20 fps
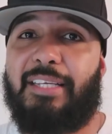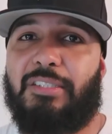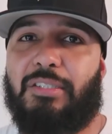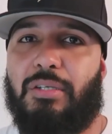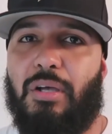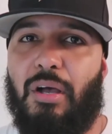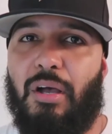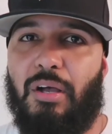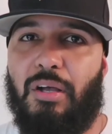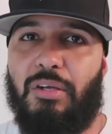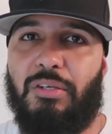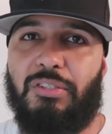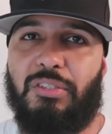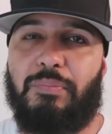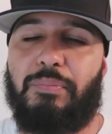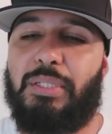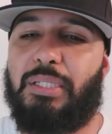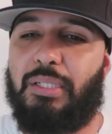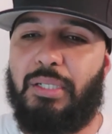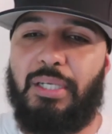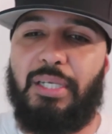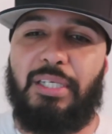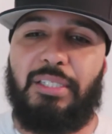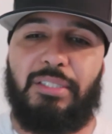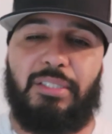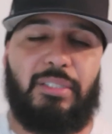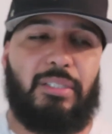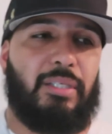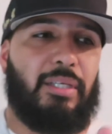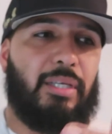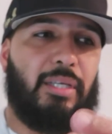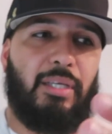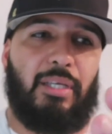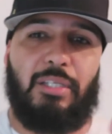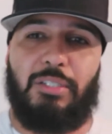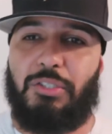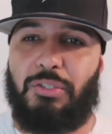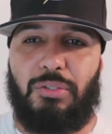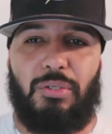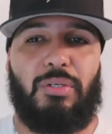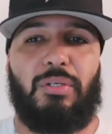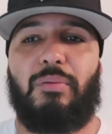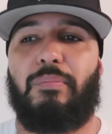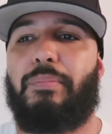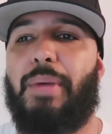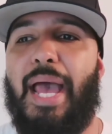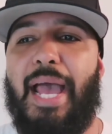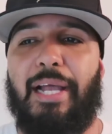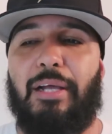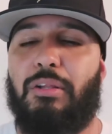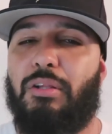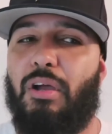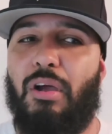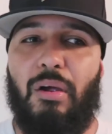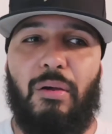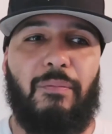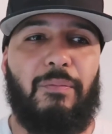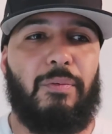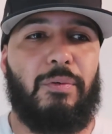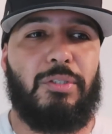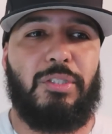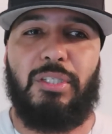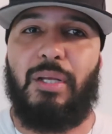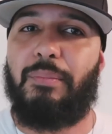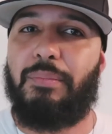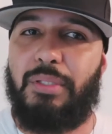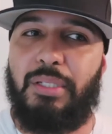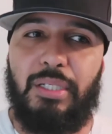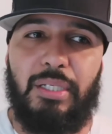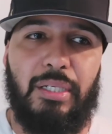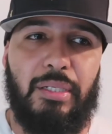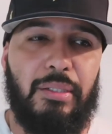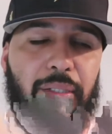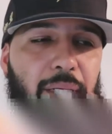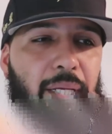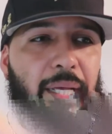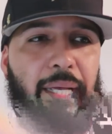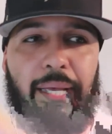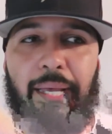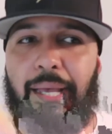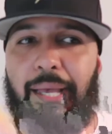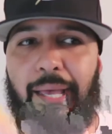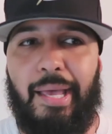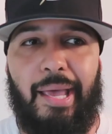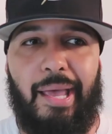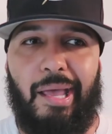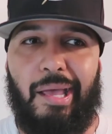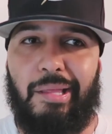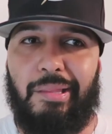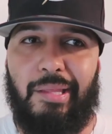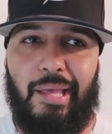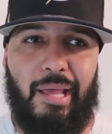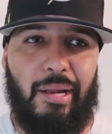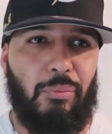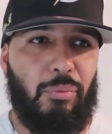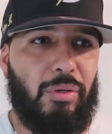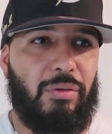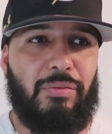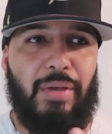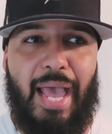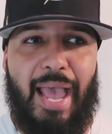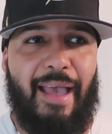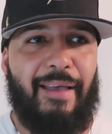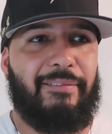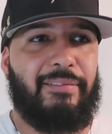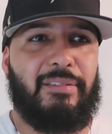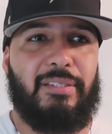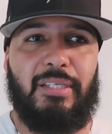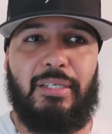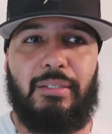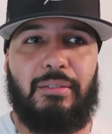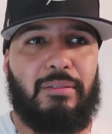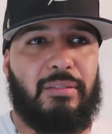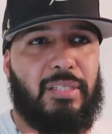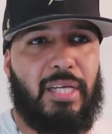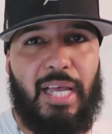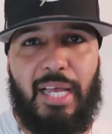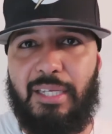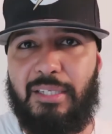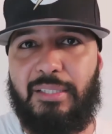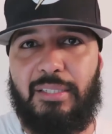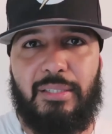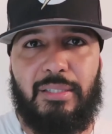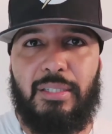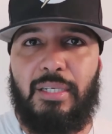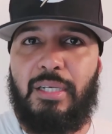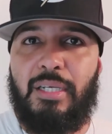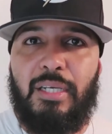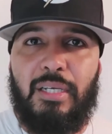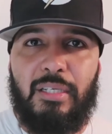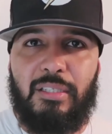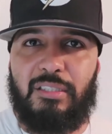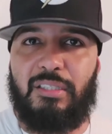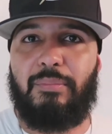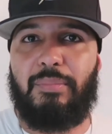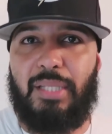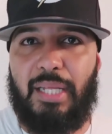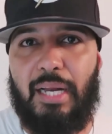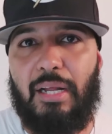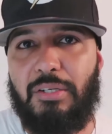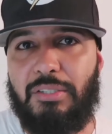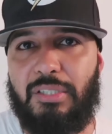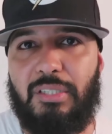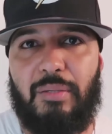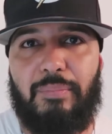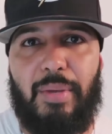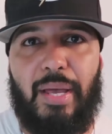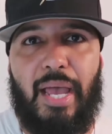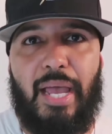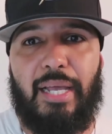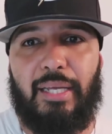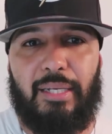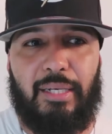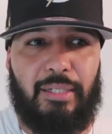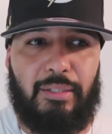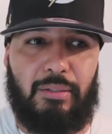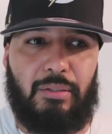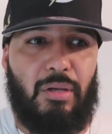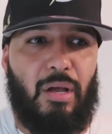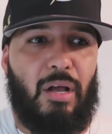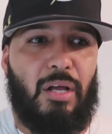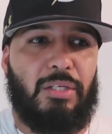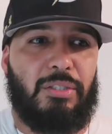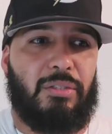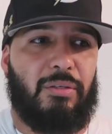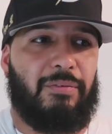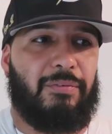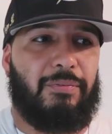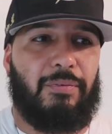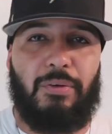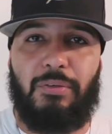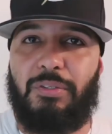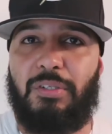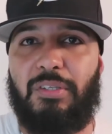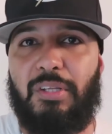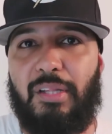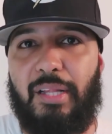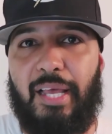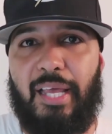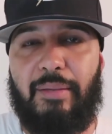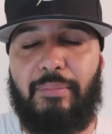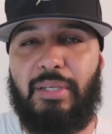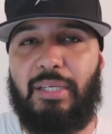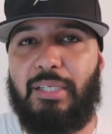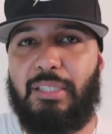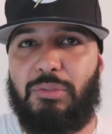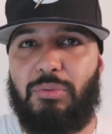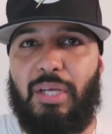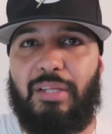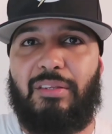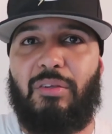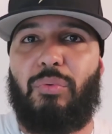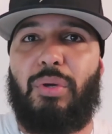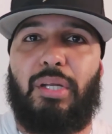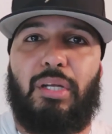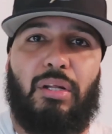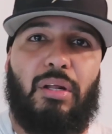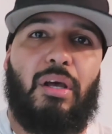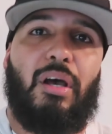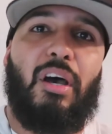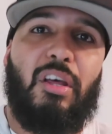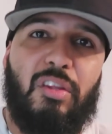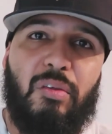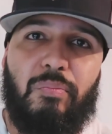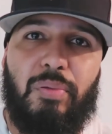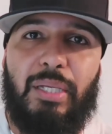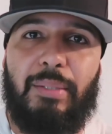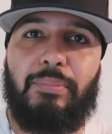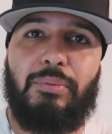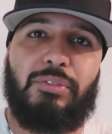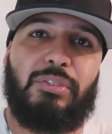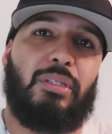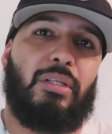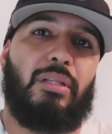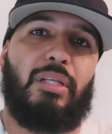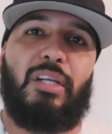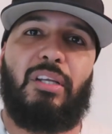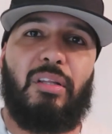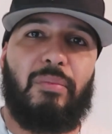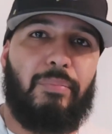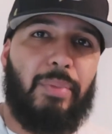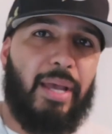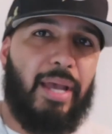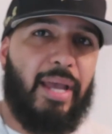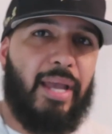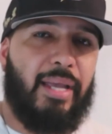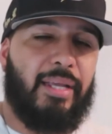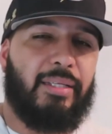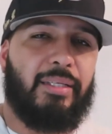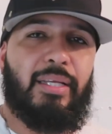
delays caused because a certain bag alarm for something, and then we've had to test something else in the bag, and it caused a further delay because we have to wait on other people to clear the